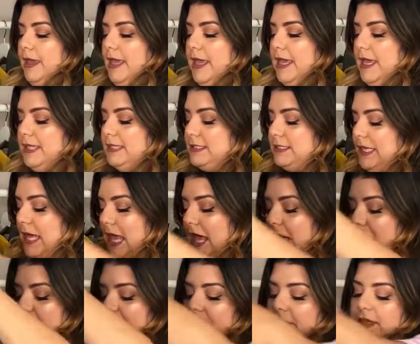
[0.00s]
pants
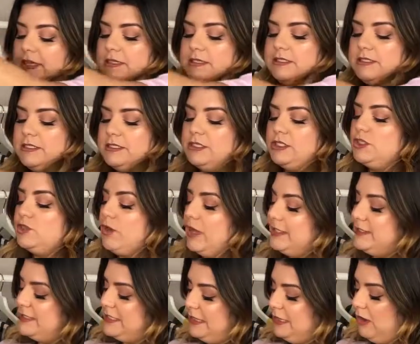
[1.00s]
have
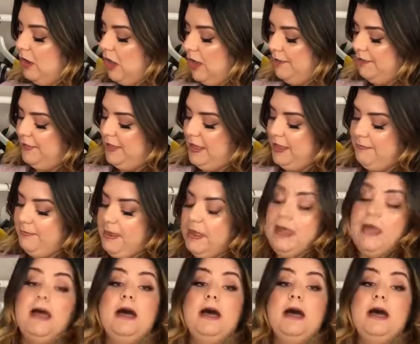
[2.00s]
distressing on them.